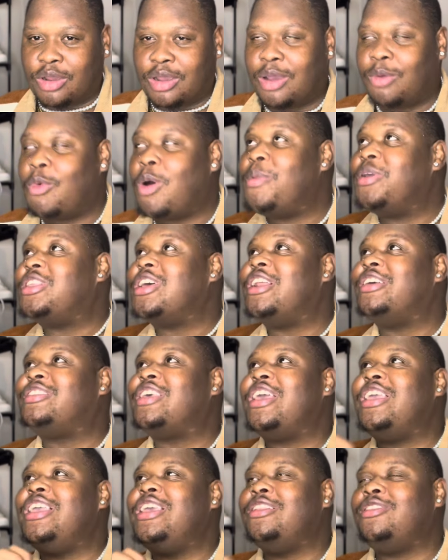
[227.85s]
When me tell her say
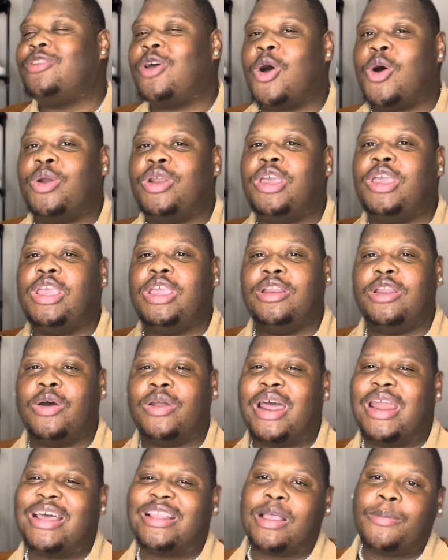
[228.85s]
eat down, eat down. A
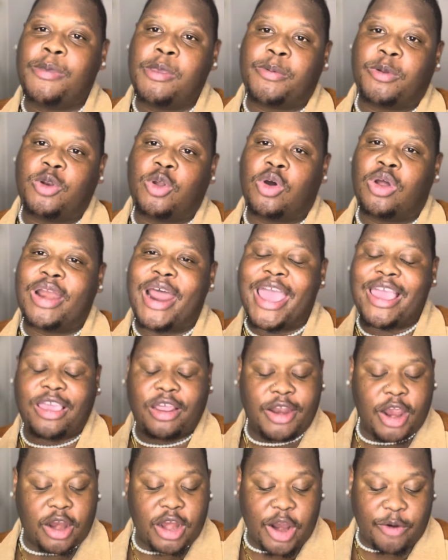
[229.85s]
lot of people don't like it.
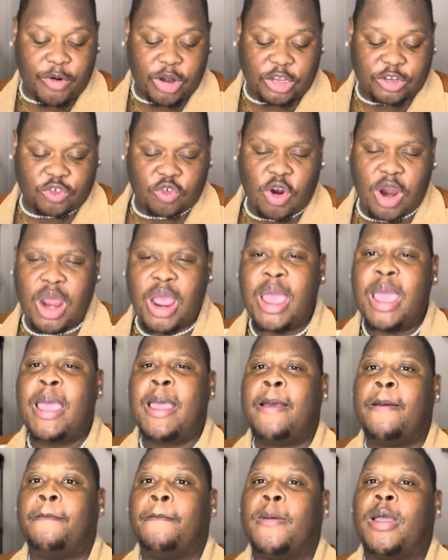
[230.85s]
They're not really sure.
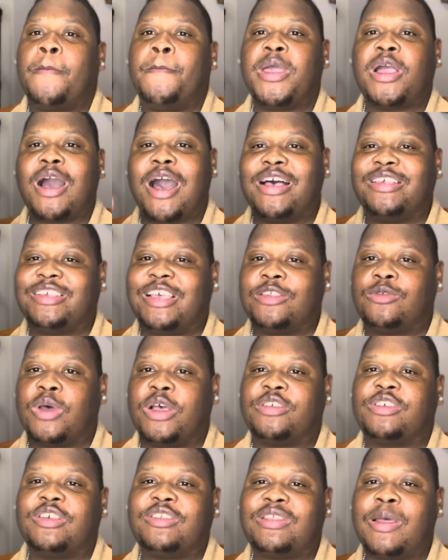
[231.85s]
Because guess what?
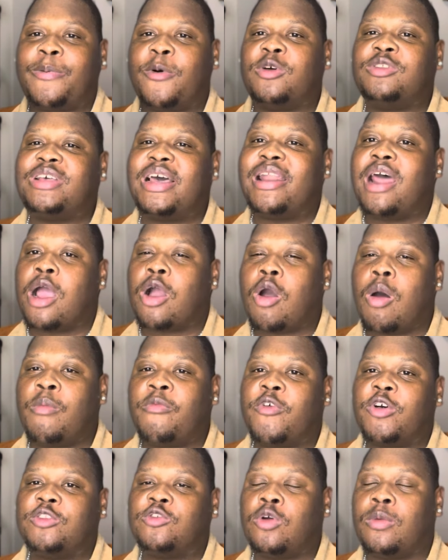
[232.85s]
She step outside her
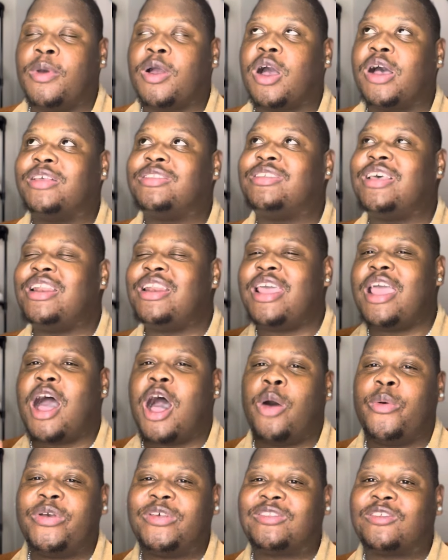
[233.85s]
comfort zone because then they
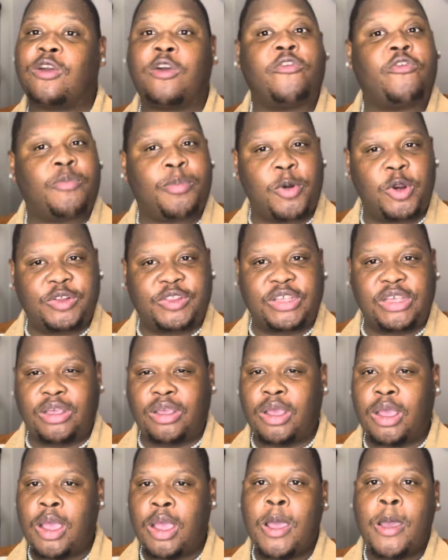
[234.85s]
always serve pretty.
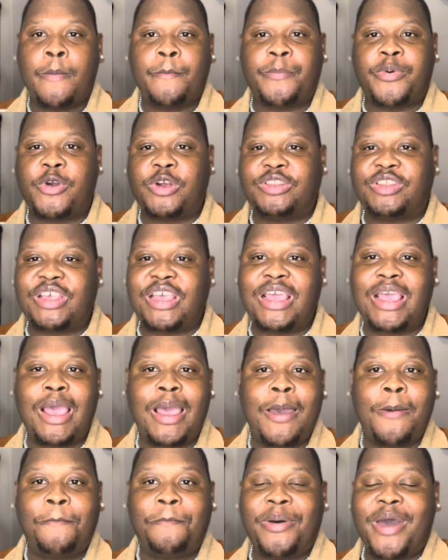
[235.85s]
Pretty,
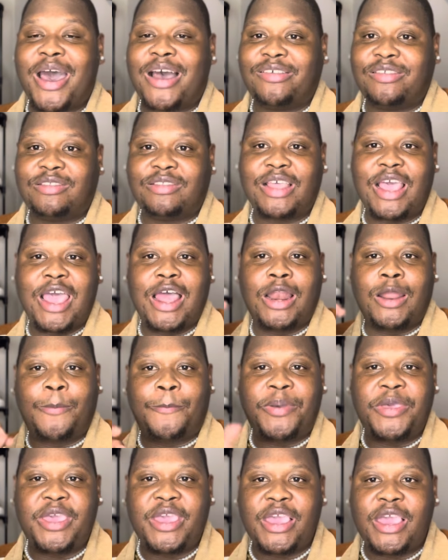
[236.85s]
pastel,
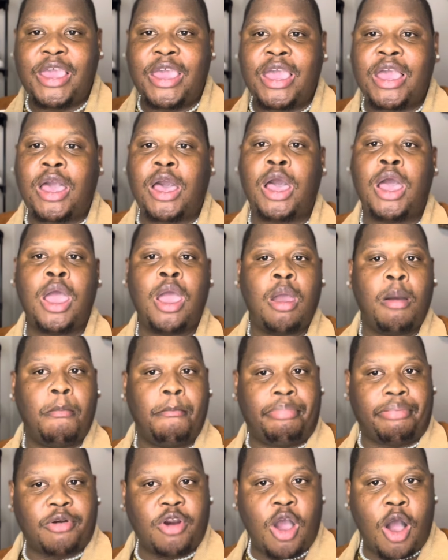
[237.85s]
pink,
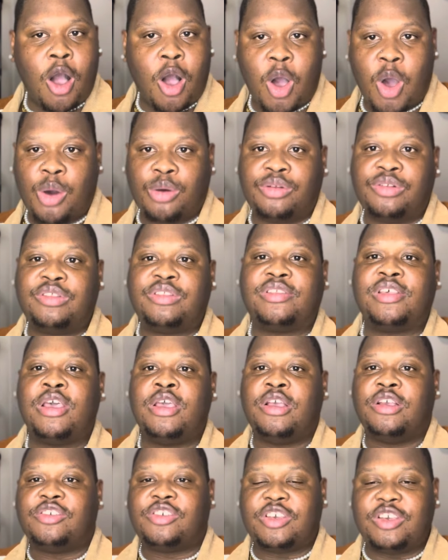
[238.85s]
browns.
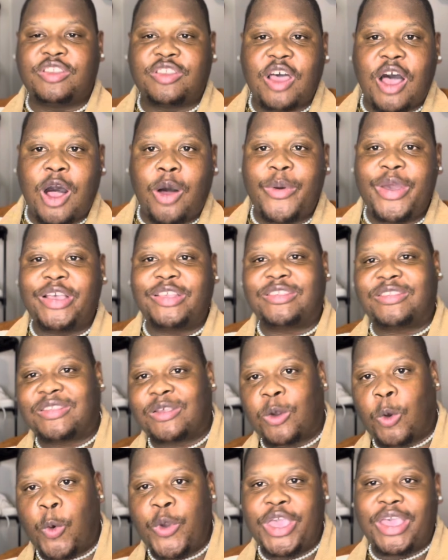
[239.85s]
She's always
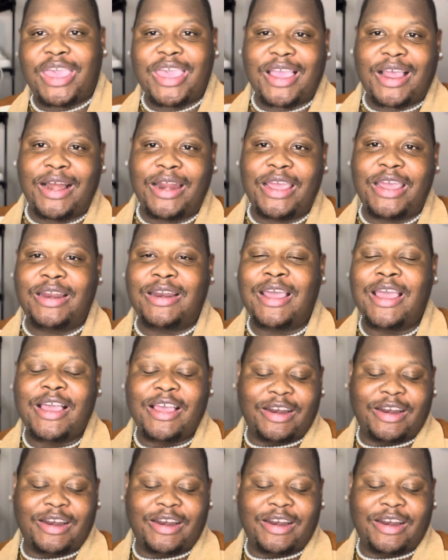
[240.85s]
squeaky clean.